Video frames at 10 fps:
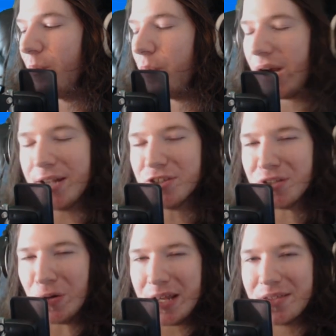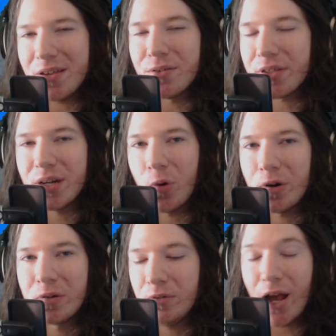But I just don't like singles
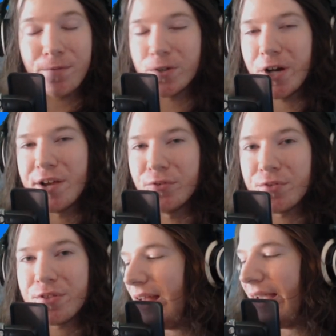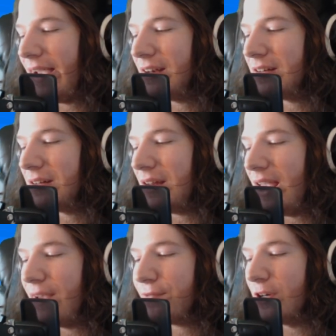anymore, not for rivals. And
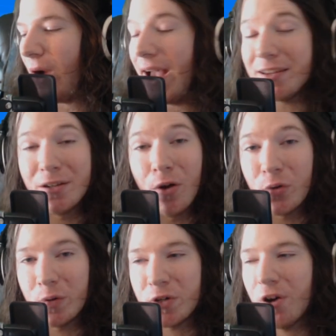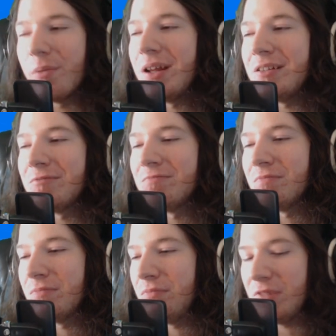if, you know, I can go to a tournament,
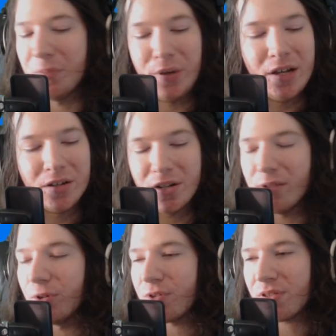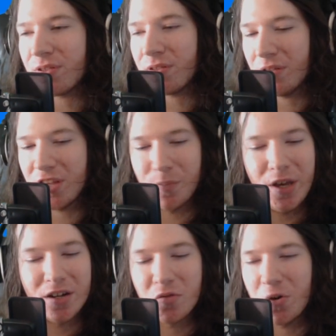compete in doubles,
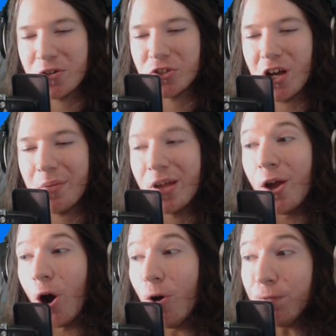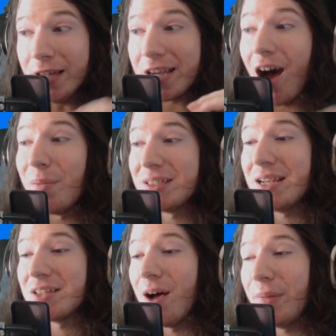compete in workshop, hopefully
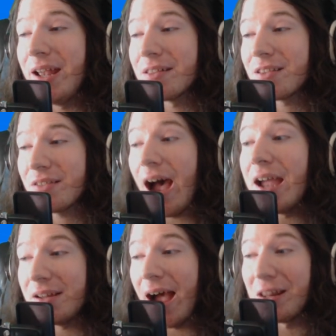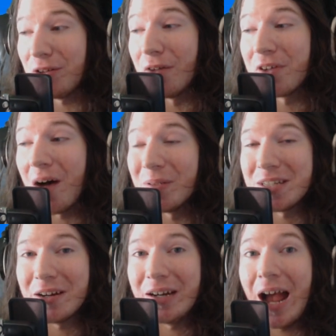commentate top eights because I, I love
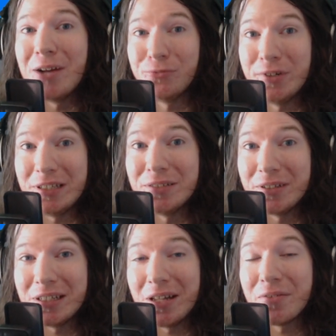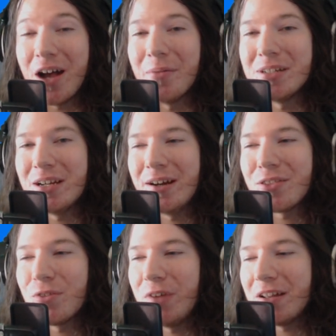commentary. I really, really love commentary.
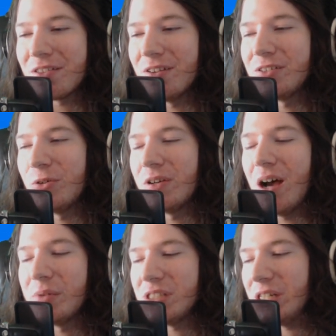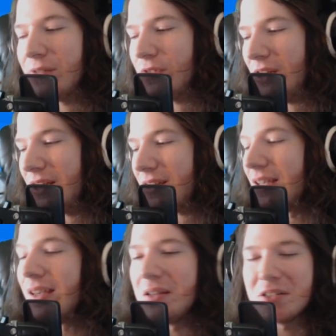So if I can start doing commentary for like
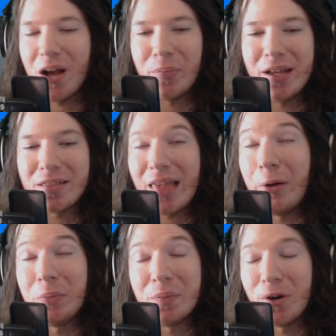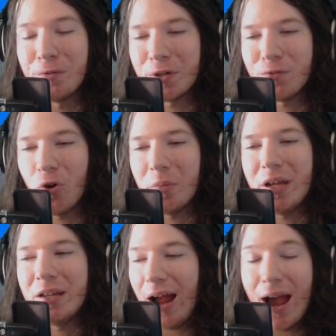top eights, that would be perfect for
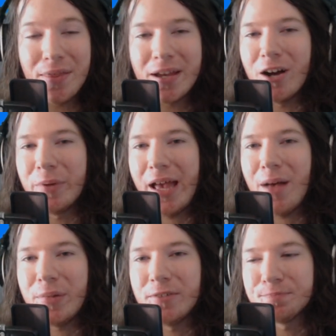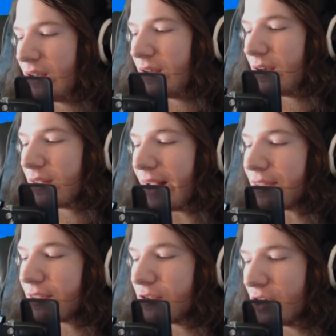me. I think I'll be happy because
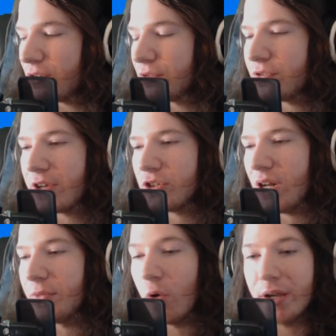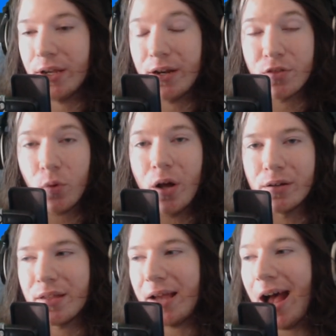that's the general direction I'm going in as well.
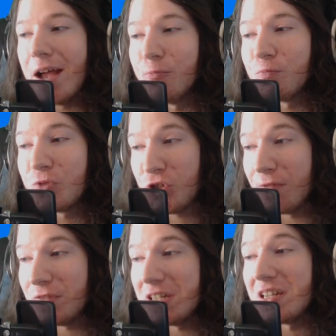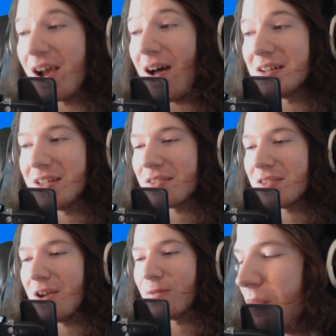Is like I'm shifting to content
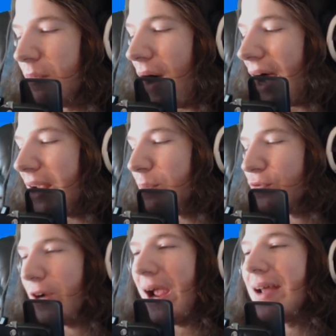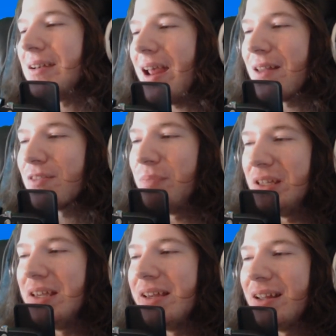stuff. My brand as
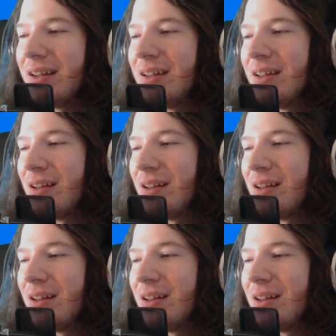being